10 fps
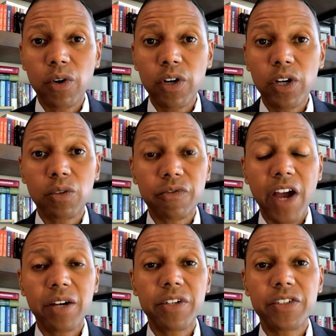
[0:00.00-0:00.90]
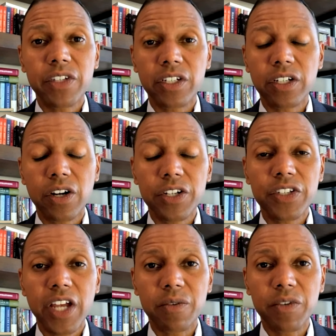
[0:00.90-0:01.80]
oil refineries in
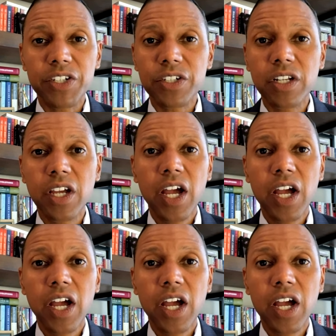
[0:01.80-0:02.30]
Kurdistan region,